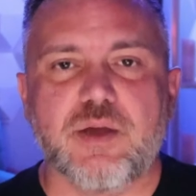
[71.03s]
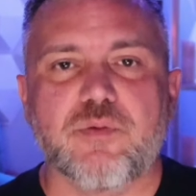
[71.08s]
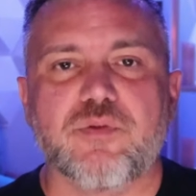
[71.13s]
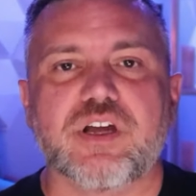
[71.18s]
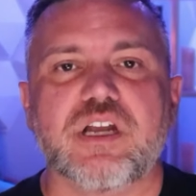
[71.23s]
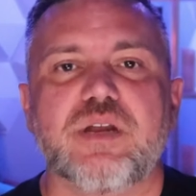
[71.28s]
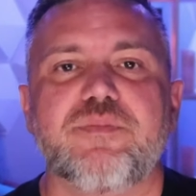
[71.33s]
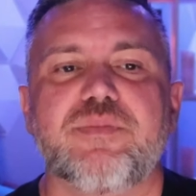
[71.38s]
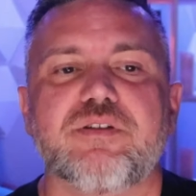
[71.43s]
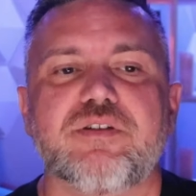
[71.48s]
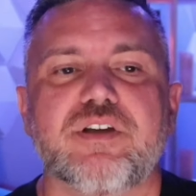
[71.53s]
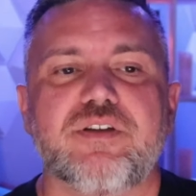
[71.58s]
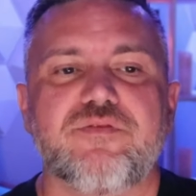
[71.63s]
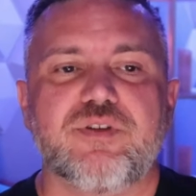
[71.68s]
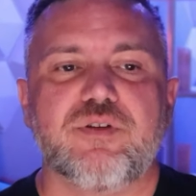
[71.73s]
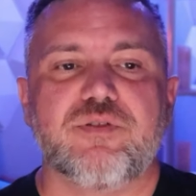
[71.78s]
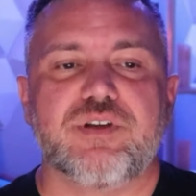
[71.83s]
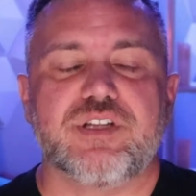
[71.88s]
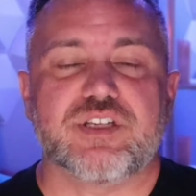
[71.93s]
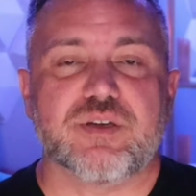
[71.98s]
Then we're going to be
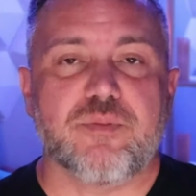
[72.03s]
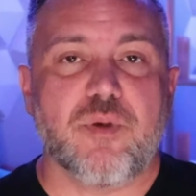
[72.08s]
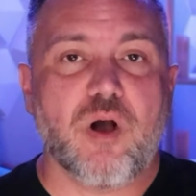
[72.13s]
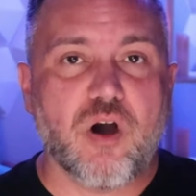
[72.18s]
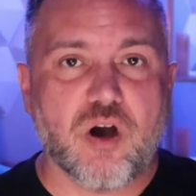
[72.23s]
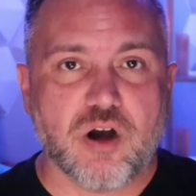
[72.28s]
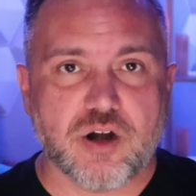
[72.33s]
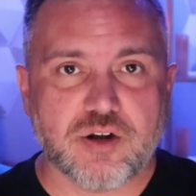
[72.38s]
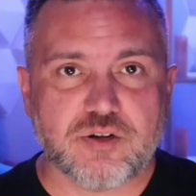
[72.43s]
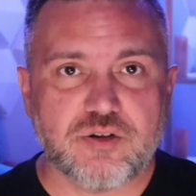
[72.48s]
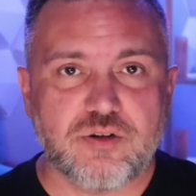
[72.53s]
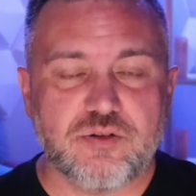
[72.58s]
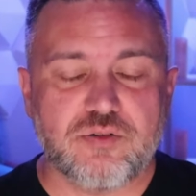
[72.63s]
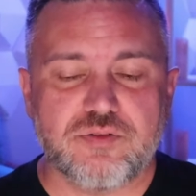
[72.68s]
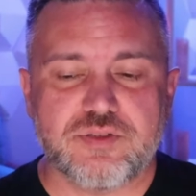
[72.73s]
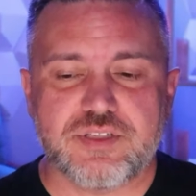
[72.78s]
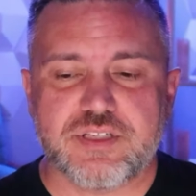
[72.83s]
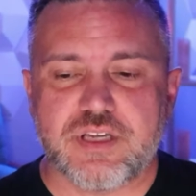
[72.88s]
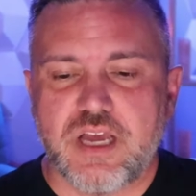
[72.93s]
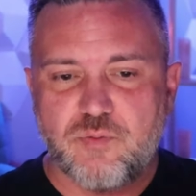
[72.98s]
reviewing some
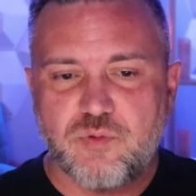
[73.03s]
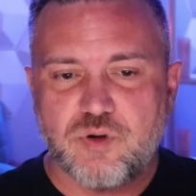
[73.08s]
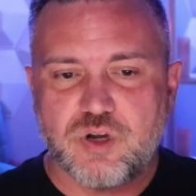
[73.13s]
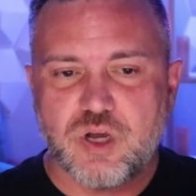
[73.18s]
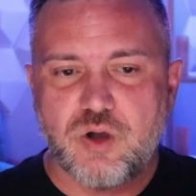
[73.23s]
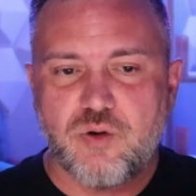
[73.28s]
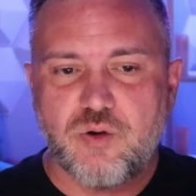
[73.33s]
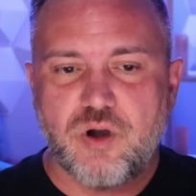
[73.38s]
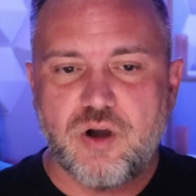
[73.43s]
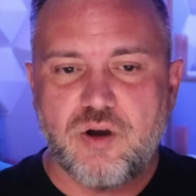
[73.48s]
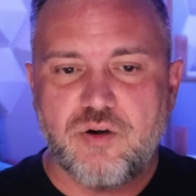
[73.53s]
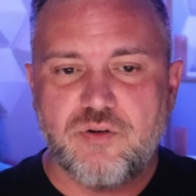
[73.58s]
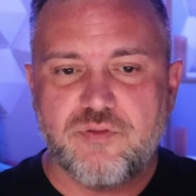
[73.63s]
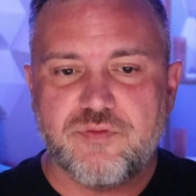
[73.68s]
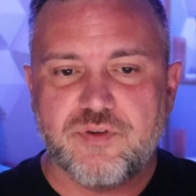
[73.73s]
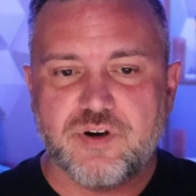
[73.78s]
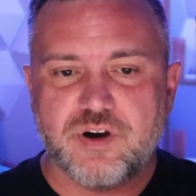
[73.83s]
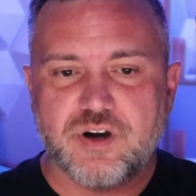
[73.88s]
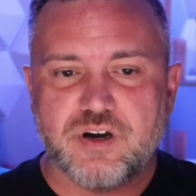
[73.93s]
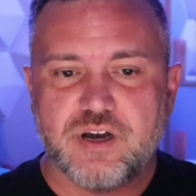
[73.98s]
articles that will go
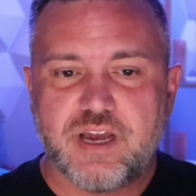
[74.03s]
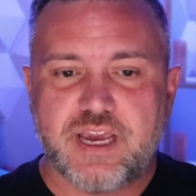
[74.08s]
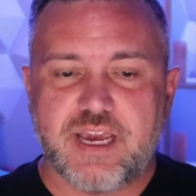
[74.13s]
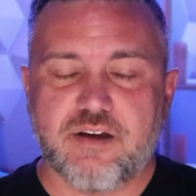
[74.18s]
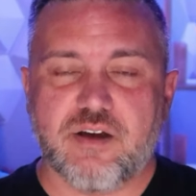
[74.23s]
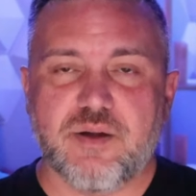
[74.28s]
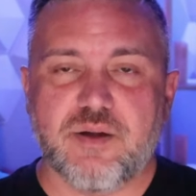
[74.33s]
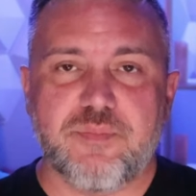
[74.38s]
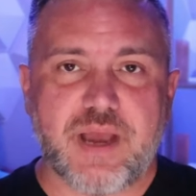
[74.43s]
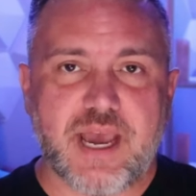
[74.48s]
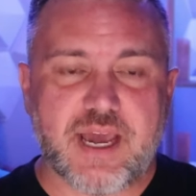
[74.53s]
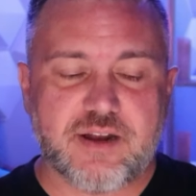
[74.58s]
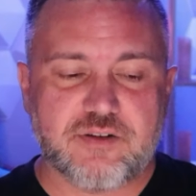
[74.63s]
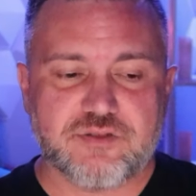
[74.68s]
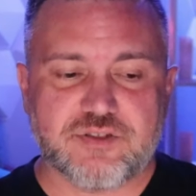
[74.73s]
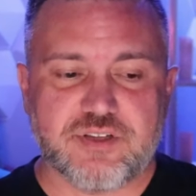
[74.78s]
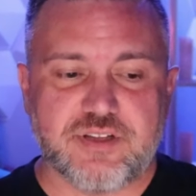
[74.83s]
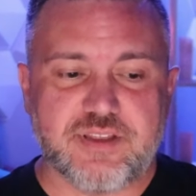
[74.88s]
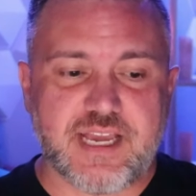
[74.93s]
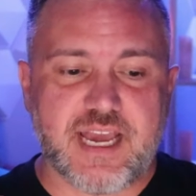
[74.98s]
over Erin
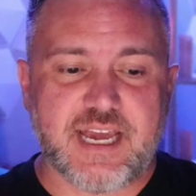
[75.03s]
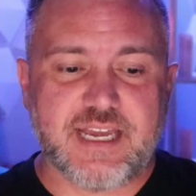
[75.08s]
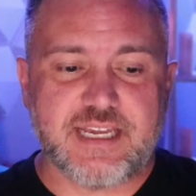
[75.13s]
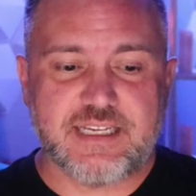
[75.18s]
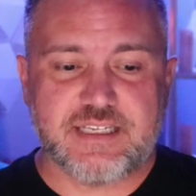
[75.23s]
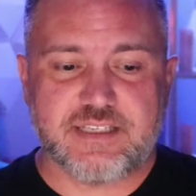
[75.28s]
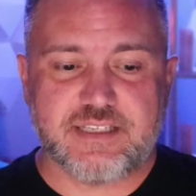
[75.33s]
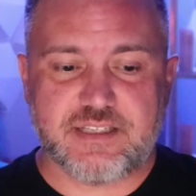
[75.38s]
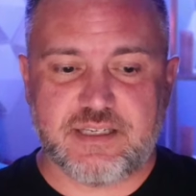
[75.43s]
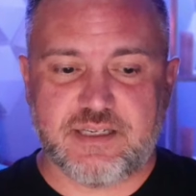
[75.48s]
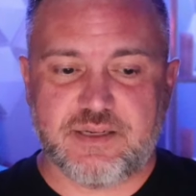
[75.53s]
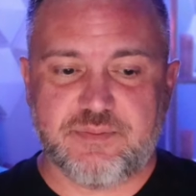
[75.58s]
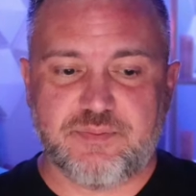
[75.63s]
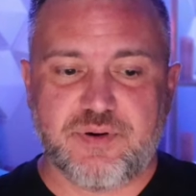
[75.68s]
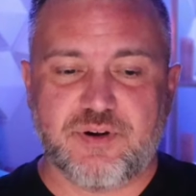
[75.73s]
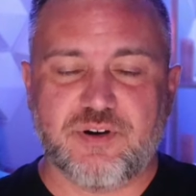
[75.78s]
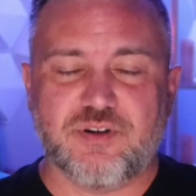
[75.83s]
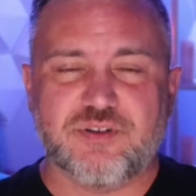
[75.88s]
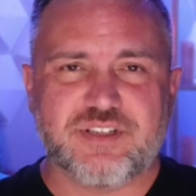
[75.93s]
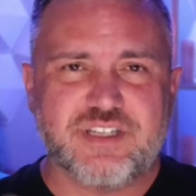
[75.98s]
Patterson. That is the
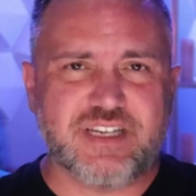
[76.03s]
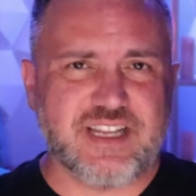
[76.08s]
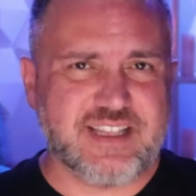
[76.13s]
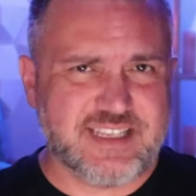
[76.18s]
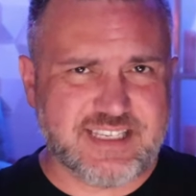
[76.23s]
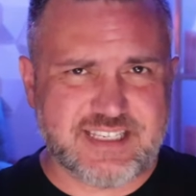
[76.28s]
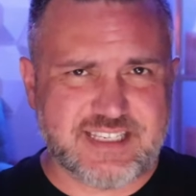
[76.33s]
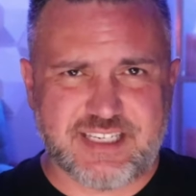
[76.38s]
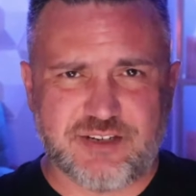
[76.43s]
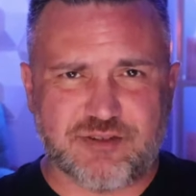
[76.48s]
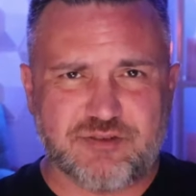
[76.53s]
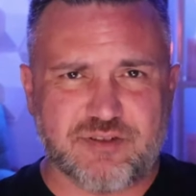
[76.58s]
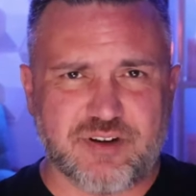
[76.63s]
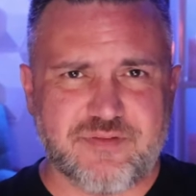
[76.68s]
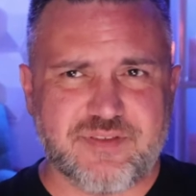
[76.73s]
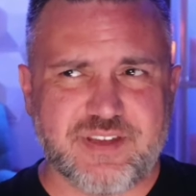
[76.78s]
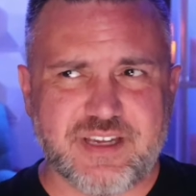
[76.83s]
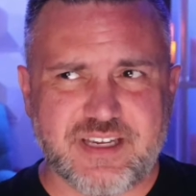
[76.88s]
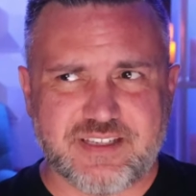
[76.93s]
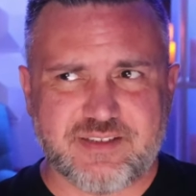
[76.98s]
person at the center
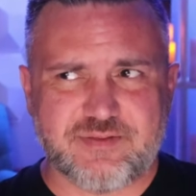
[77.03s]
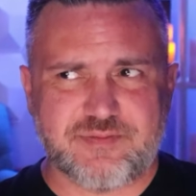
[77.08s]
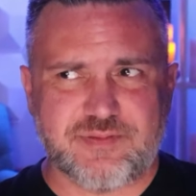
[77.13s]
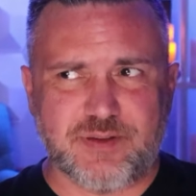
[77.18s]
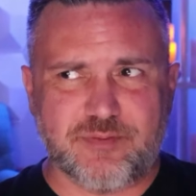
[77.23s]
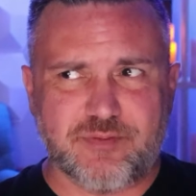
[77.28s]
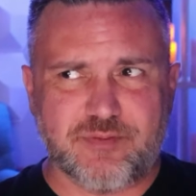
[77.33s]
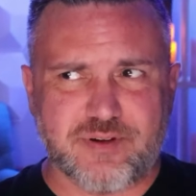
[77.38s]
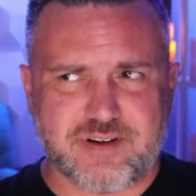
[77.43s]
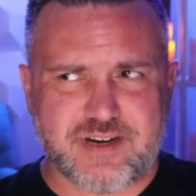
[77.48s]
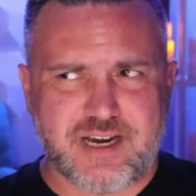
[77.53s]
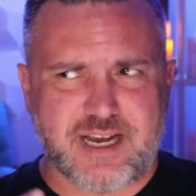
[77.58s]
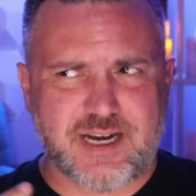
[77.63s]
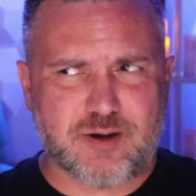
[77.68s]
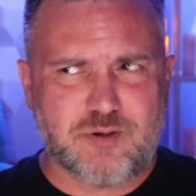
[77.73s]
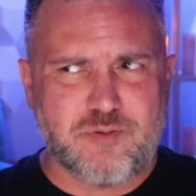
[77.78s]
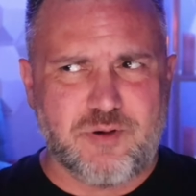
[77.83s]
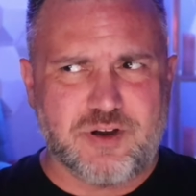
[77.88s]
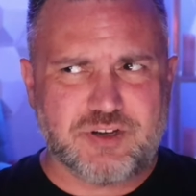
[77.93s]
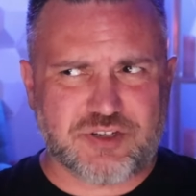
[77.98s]
of this that we're
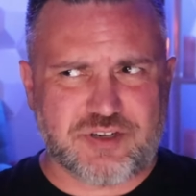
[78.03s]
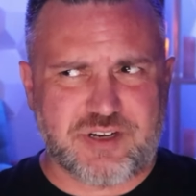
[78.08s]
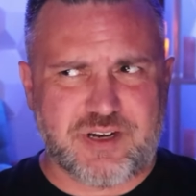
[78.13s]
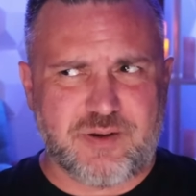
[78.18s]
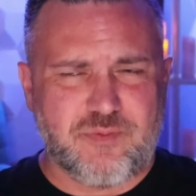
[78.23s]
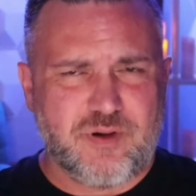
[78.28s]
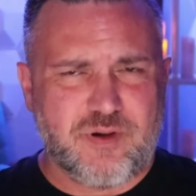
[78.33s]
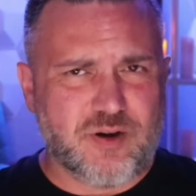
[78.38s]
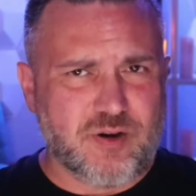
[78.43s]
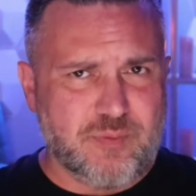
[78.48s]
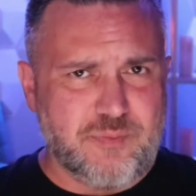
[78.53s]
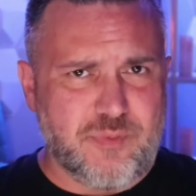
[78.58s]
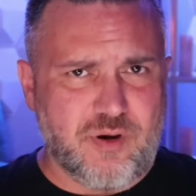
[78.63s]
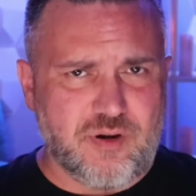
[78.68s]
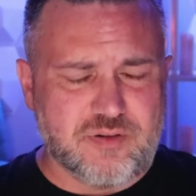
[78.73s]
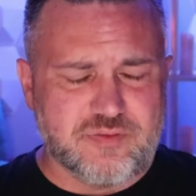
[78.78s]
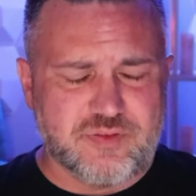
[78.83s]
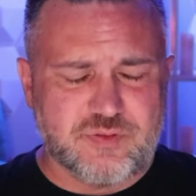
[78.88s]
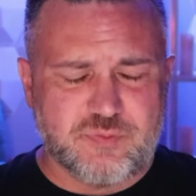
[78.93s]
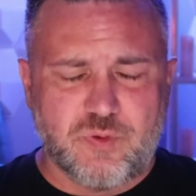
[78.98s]
kind of questioning what her
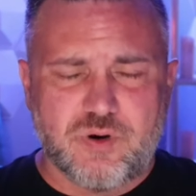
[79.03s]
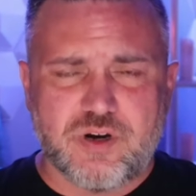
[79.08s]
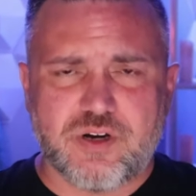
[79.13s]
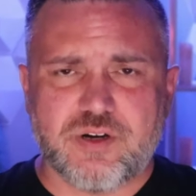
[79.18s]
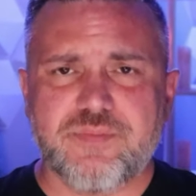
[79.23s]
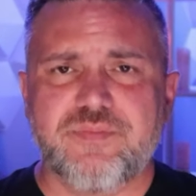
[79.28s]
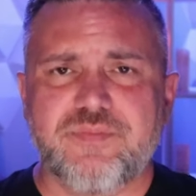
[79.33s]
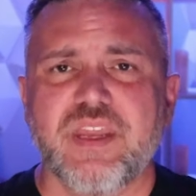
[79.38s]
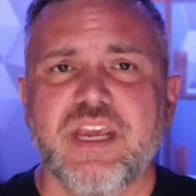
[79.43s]
motives were.